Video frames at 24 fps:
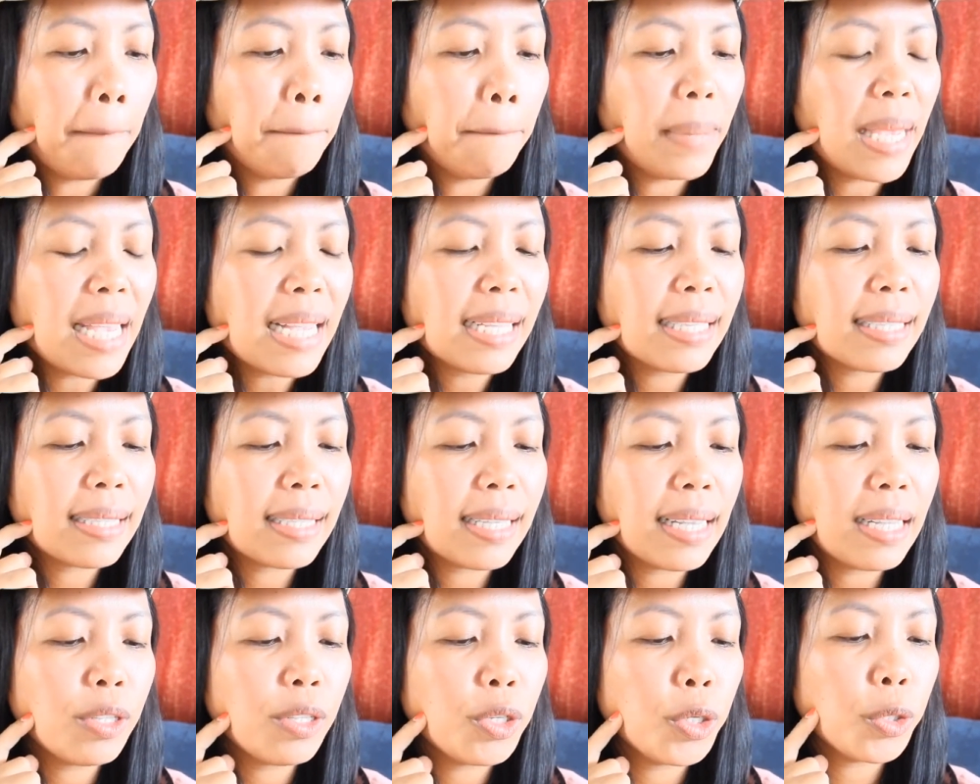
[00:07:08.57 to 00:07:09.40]
Miss
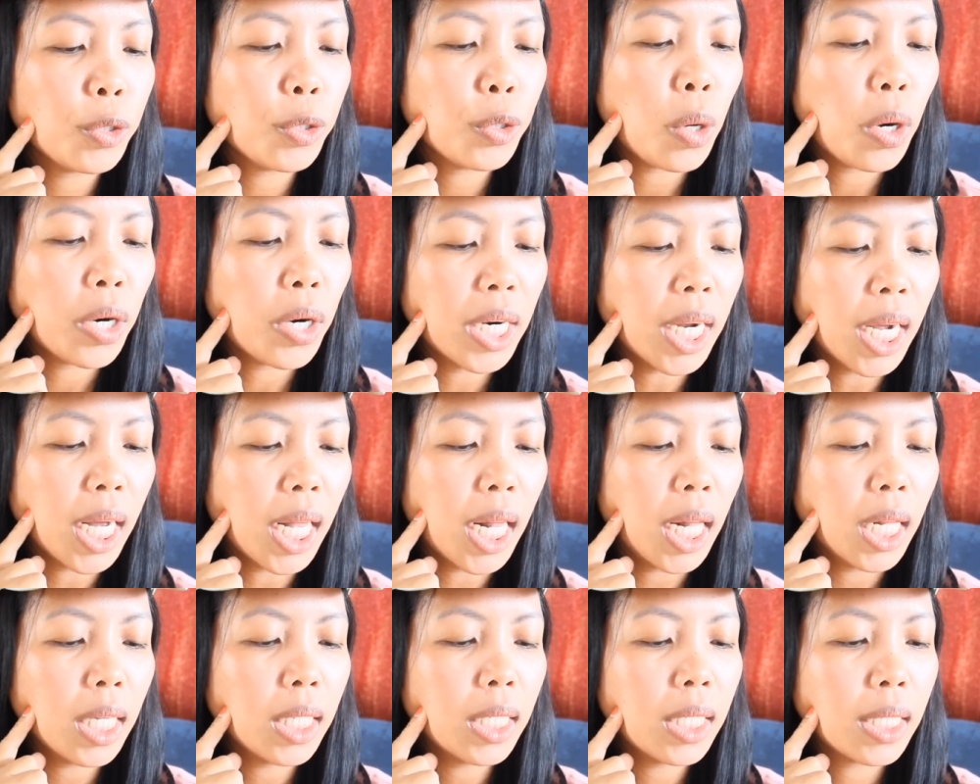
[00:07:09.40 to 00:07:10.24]
T
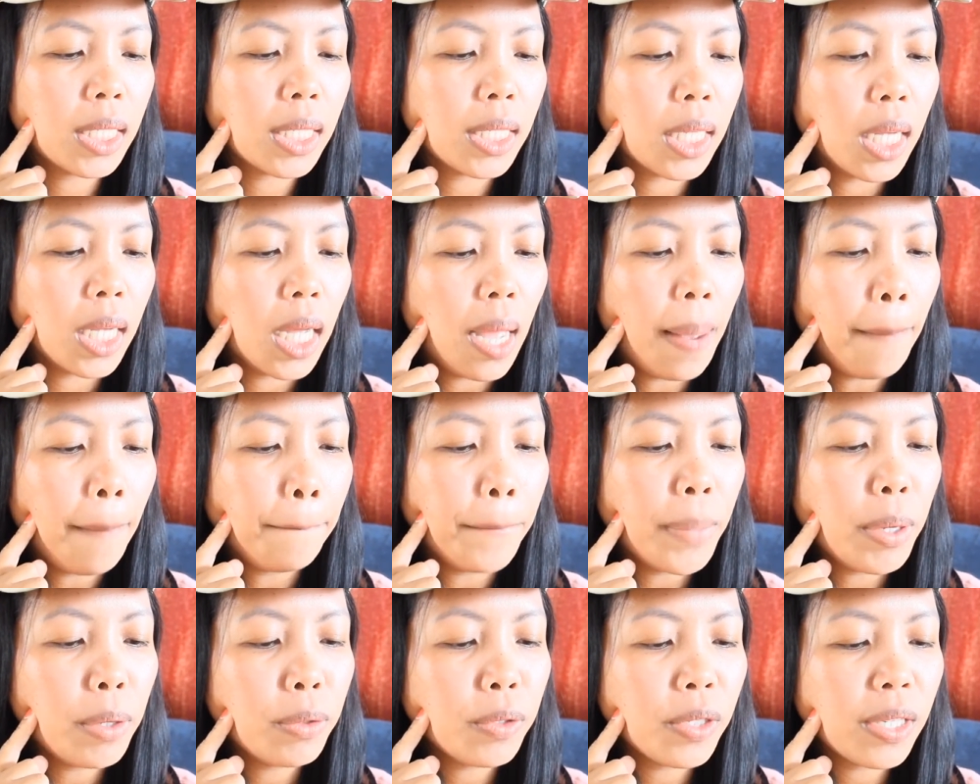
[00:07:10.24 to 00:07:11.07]
Tutorials,
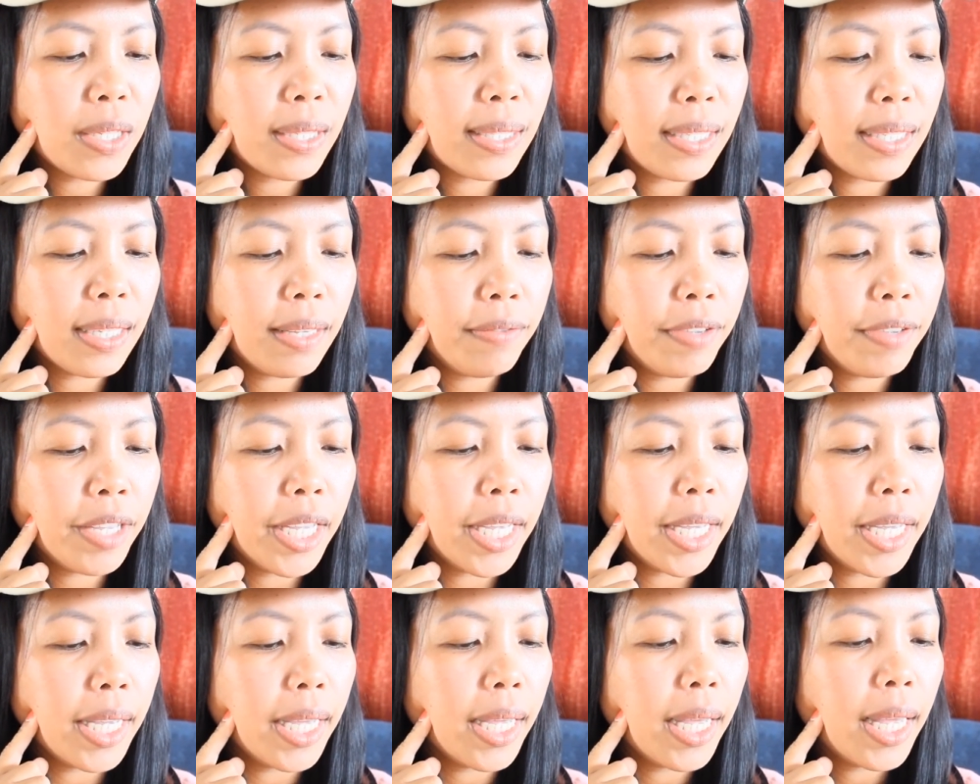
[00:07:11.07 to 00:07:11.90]
Music
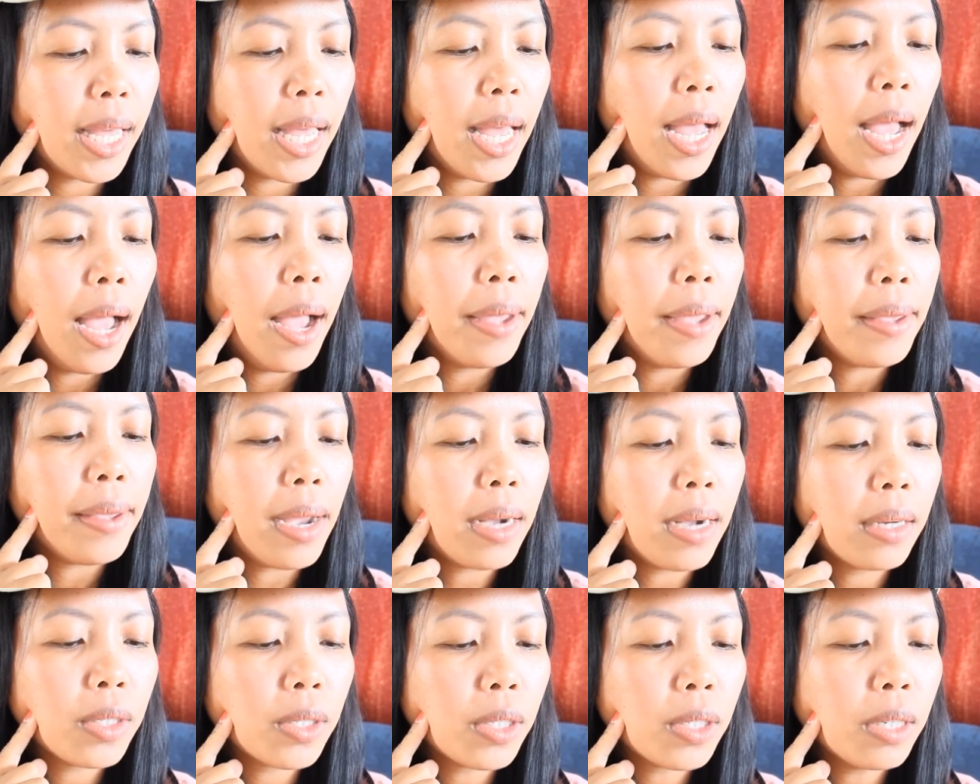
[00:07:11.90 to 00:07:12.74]
TV,
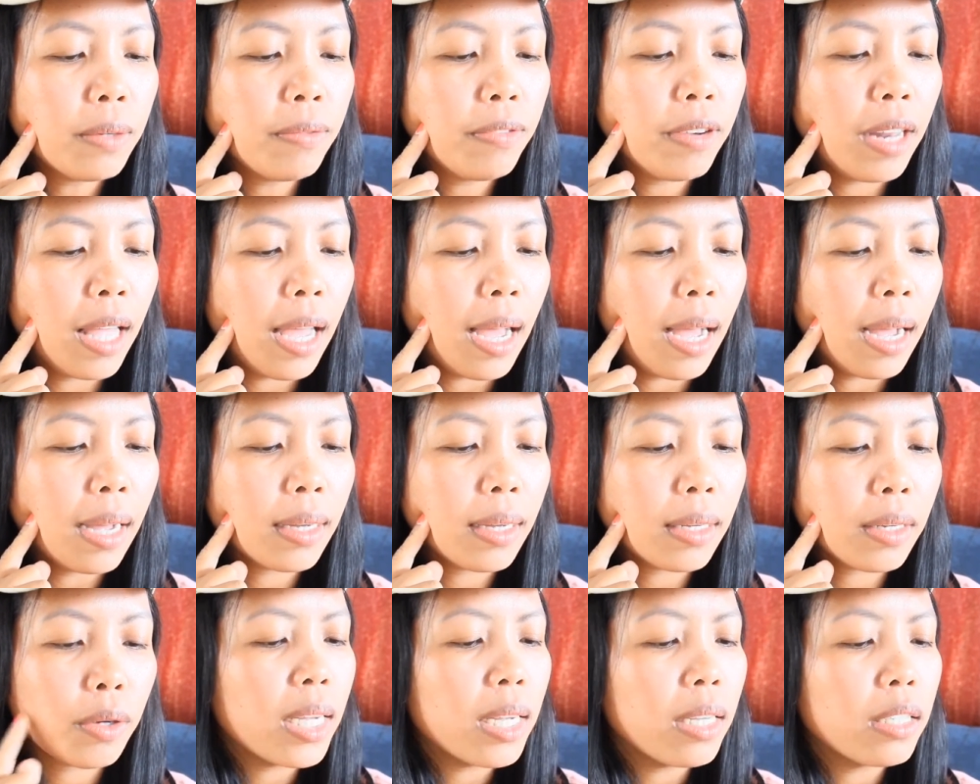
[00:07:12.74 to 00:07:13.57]
Youngster
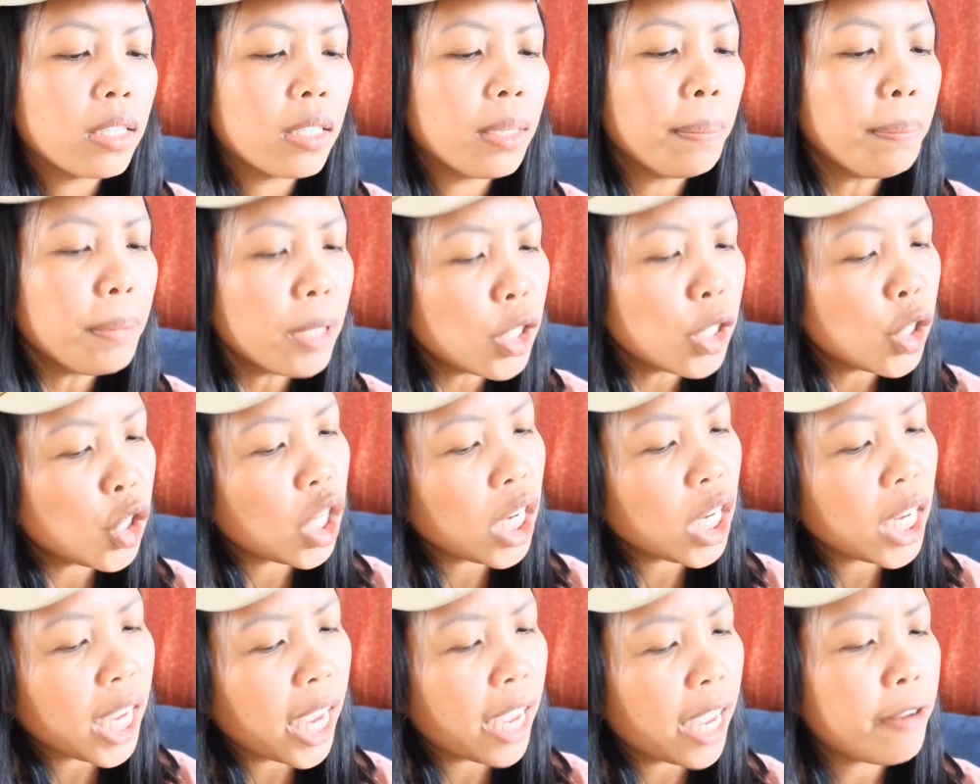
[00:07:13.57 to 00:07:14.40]
Vlog, Simple
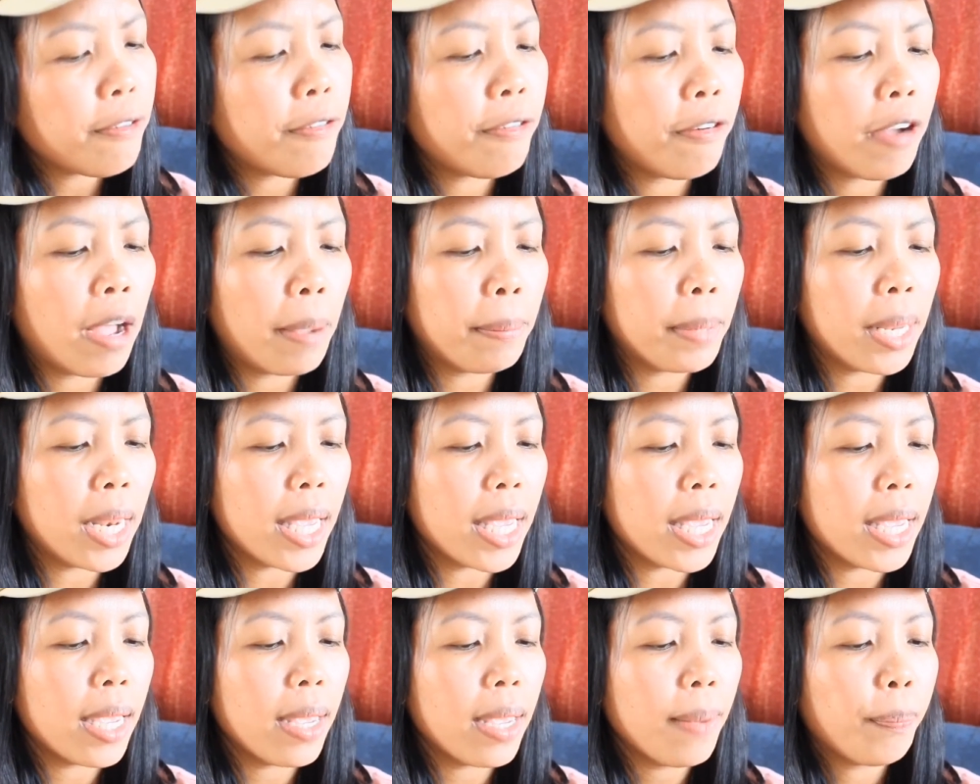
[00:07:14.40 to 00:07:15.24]
G and
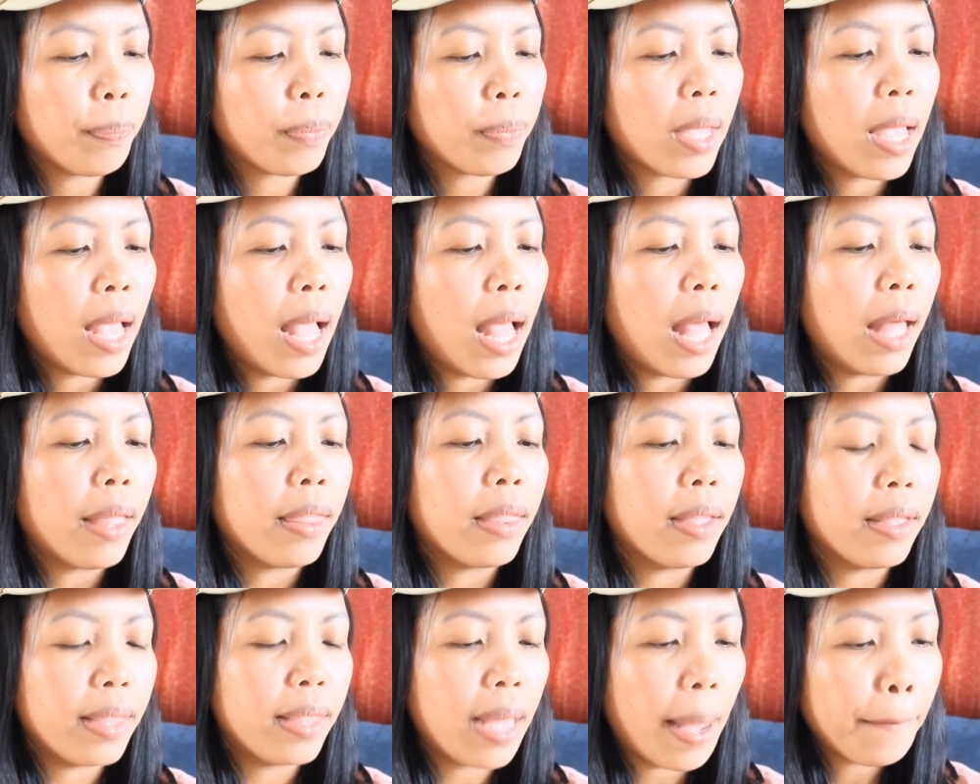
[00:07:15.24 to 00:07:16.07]
Family,
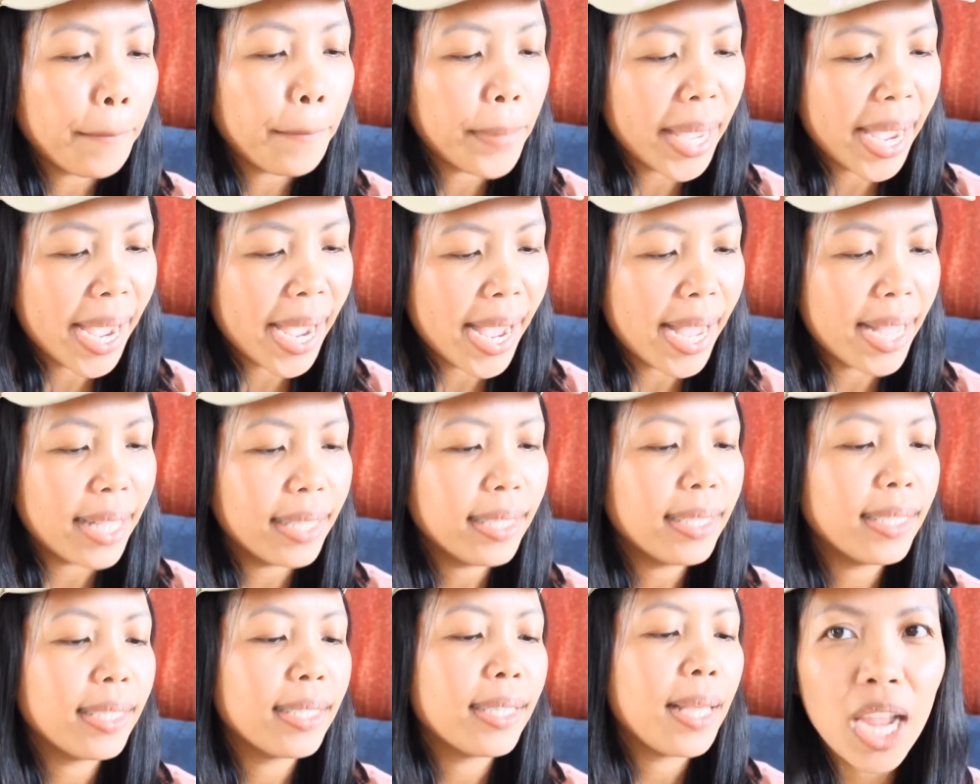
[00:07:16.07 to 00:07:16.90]
The
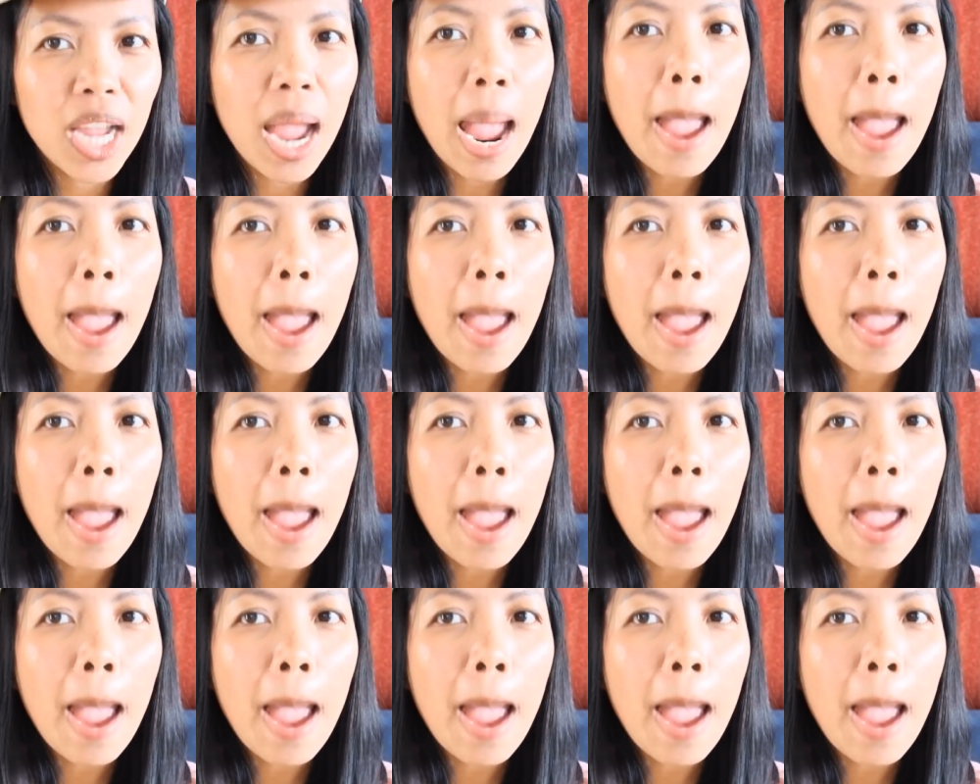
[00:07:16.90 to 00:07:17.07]
Damians,